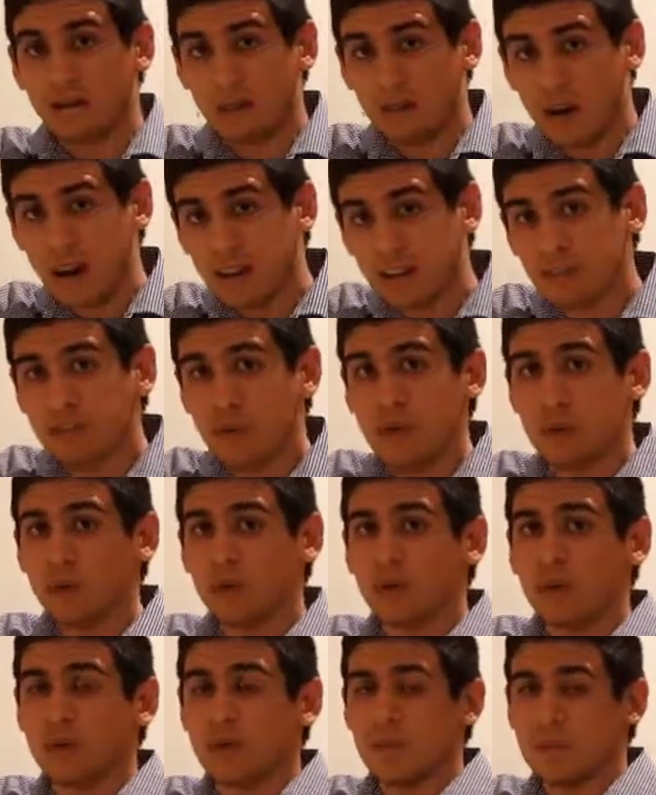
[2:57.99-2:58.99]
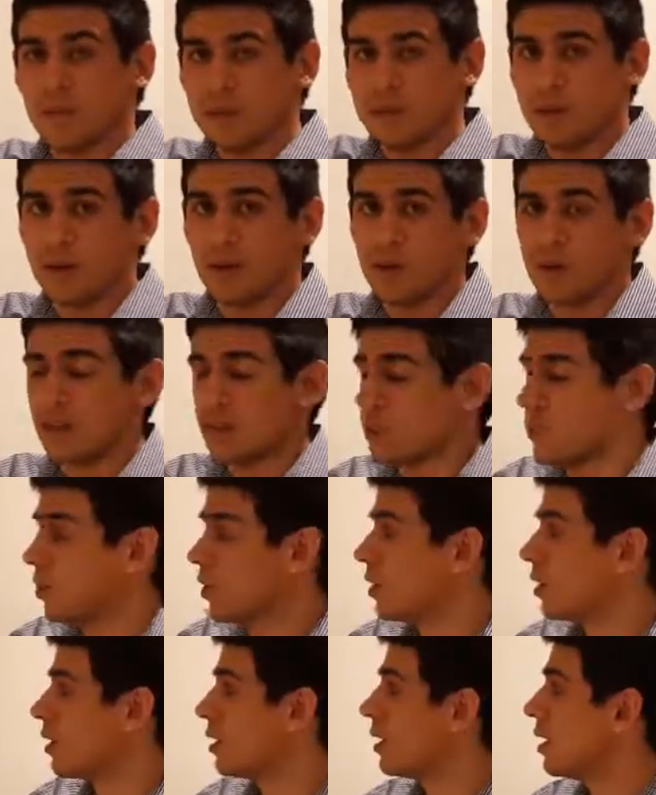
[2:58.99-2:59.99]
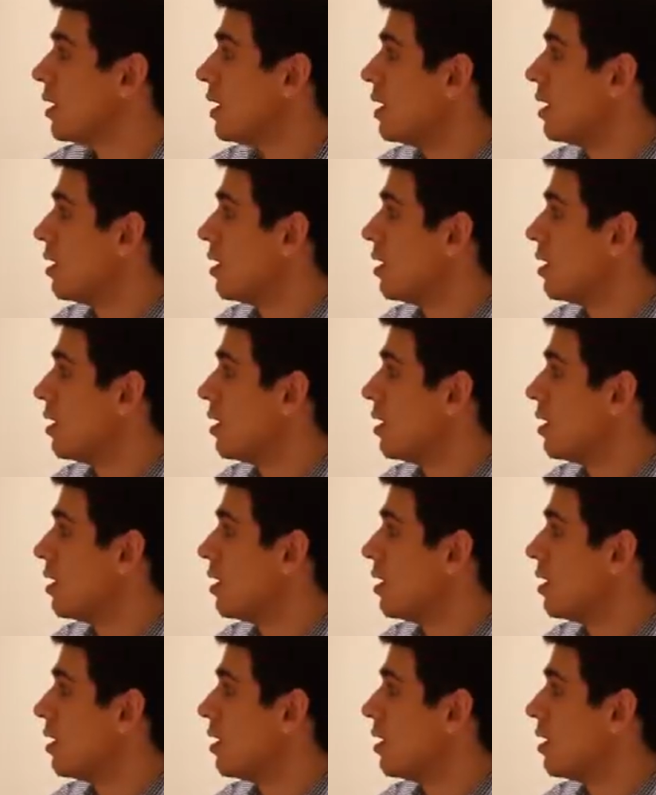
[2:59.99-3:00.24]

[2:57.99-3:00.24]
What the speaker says: lot of people miss out on this part.